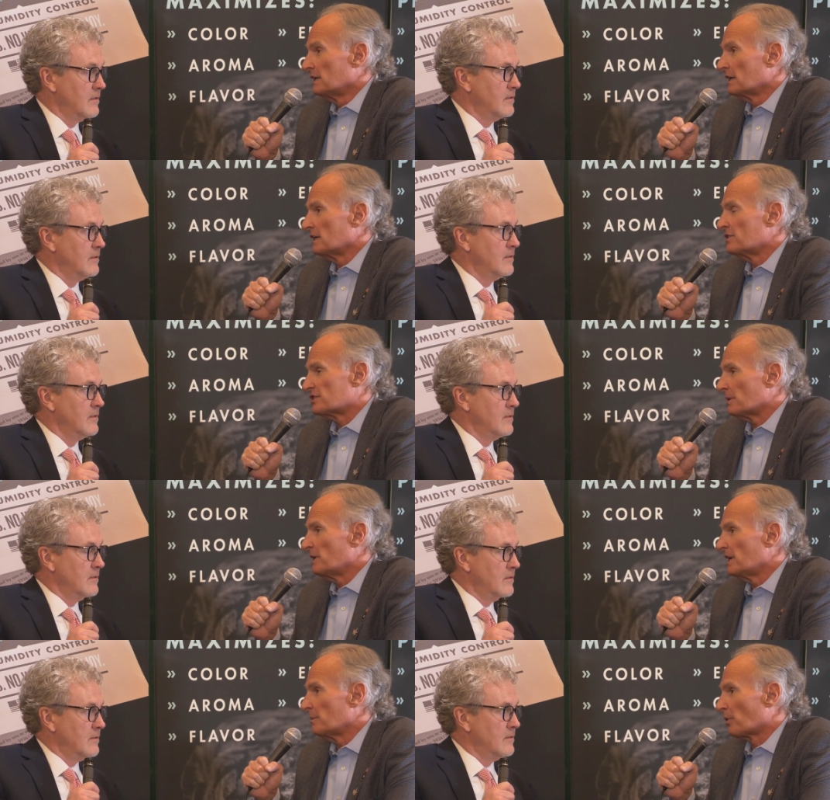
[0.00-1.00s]
Speaker 1: Uh, in C
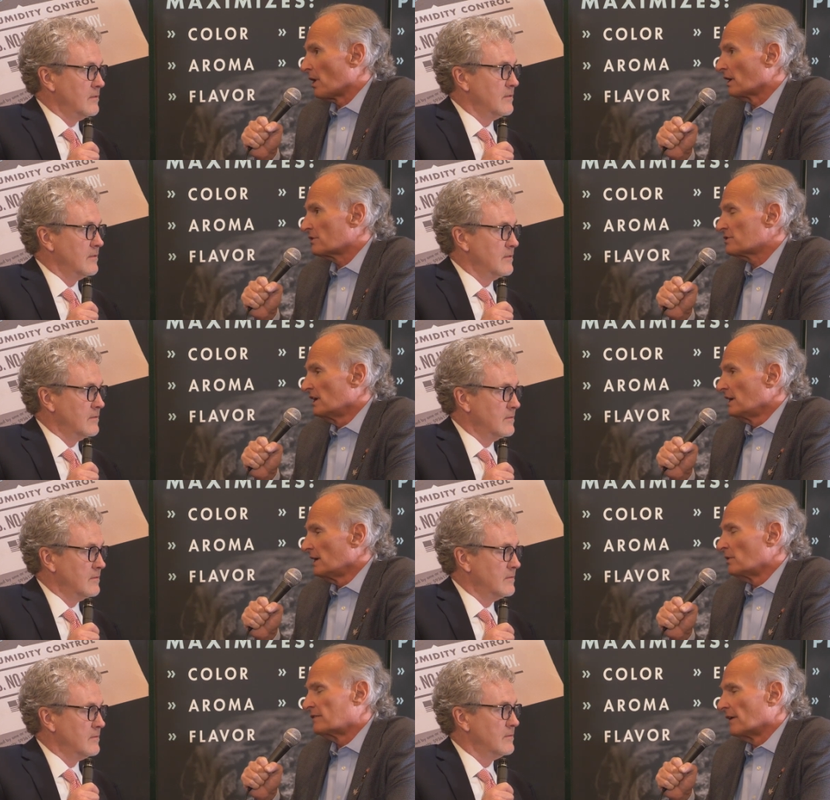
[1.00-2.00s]
B D products,
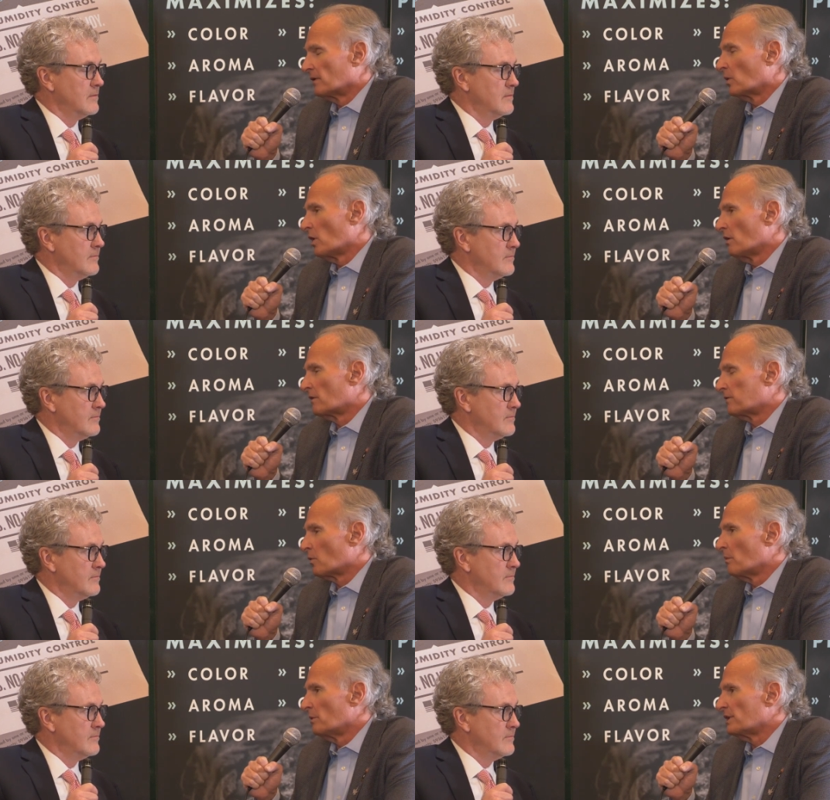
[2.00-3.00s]
and we've given away over
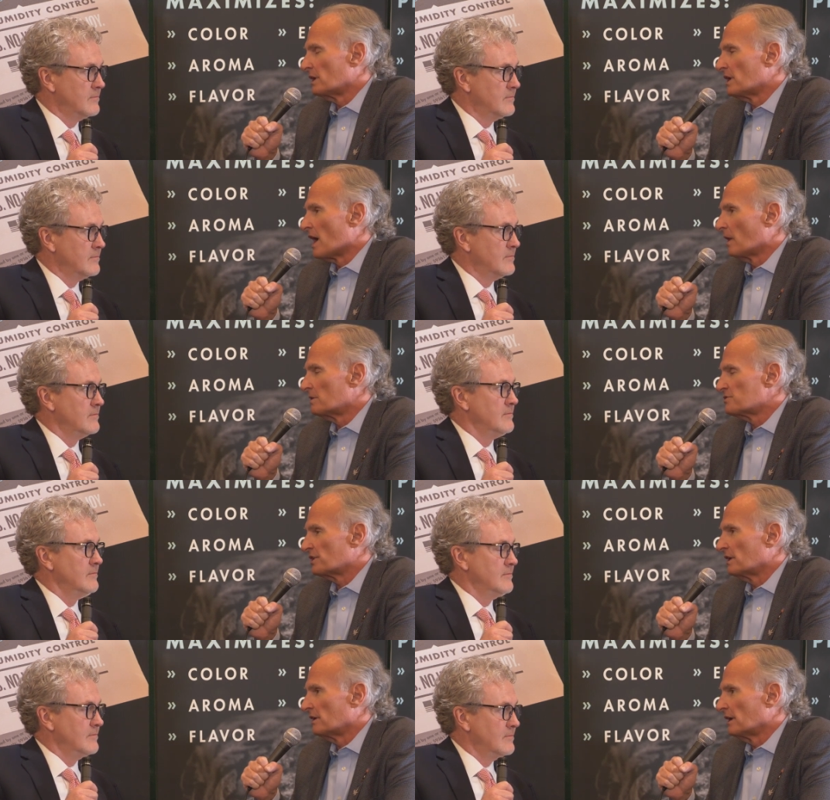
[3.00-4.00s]
four million
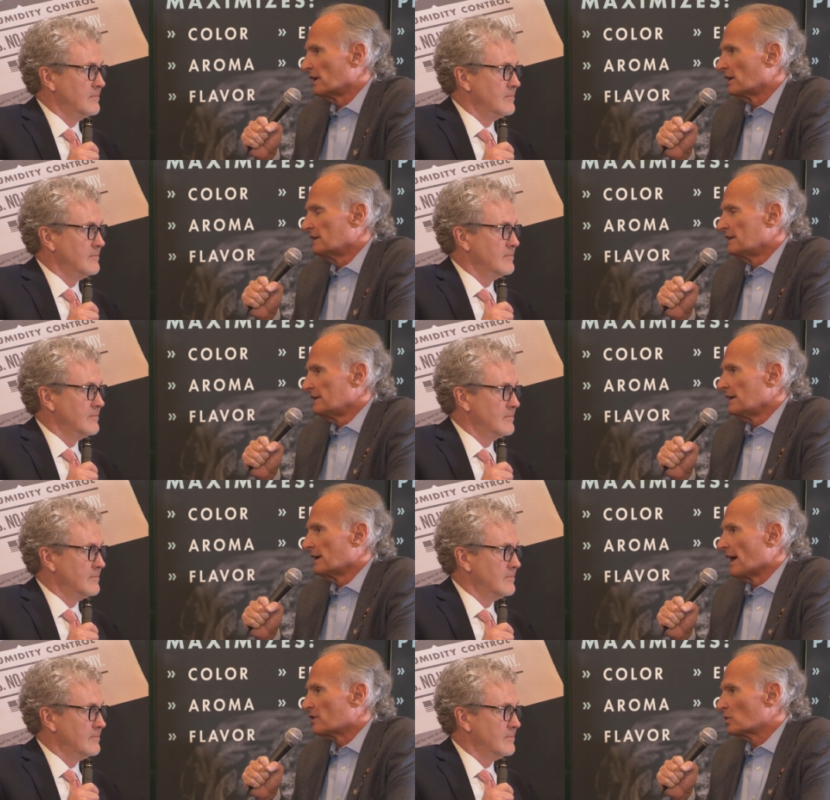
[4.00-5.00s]
dollars in uh,
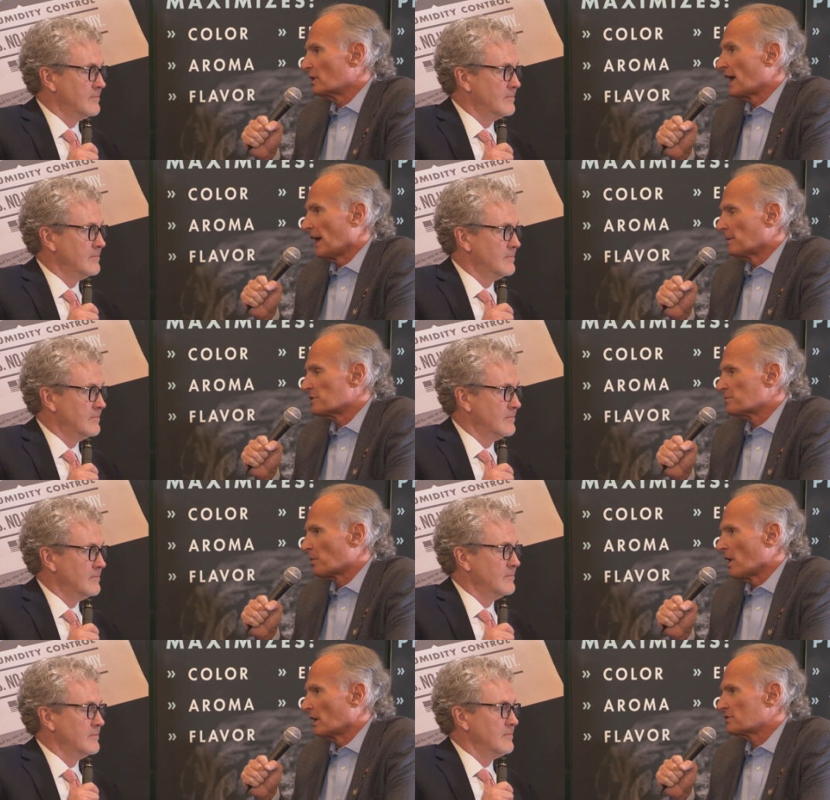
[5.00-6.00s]
in actual cannabis
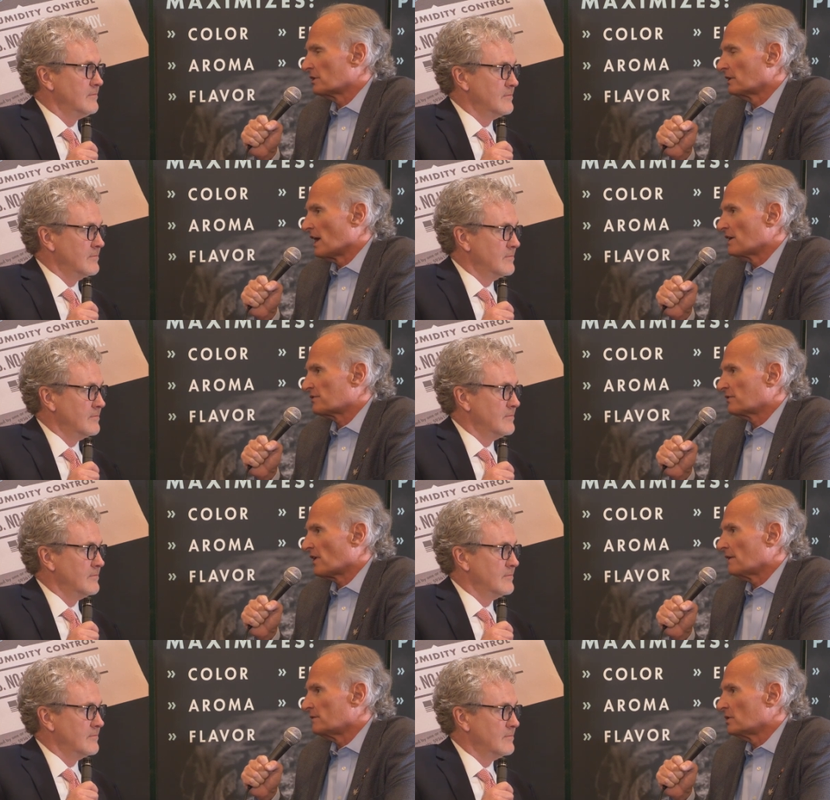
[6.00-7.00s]
products in the last
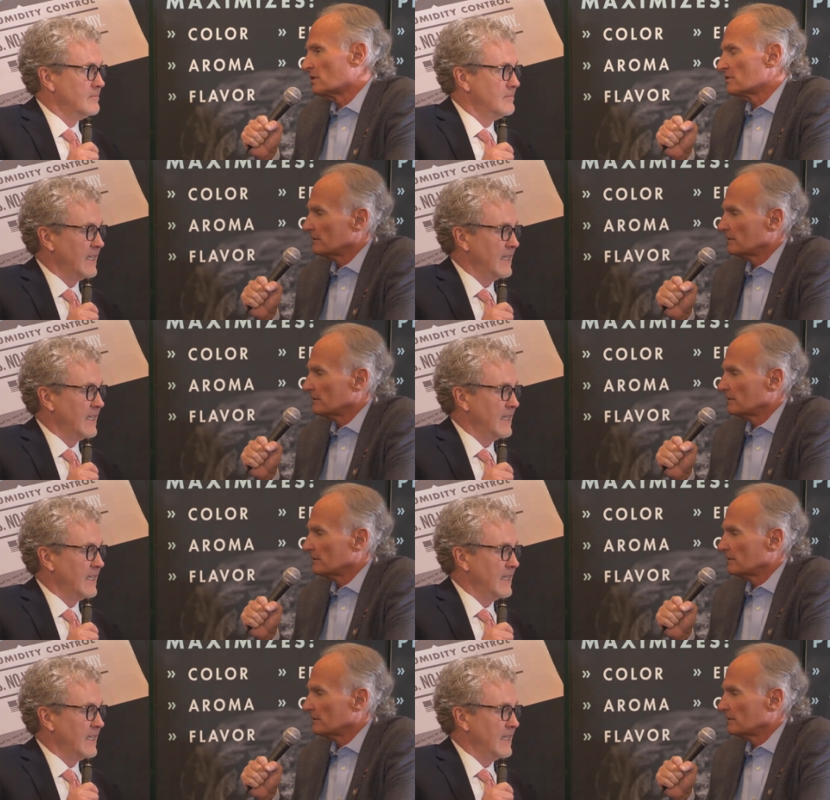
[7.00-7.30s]
five years.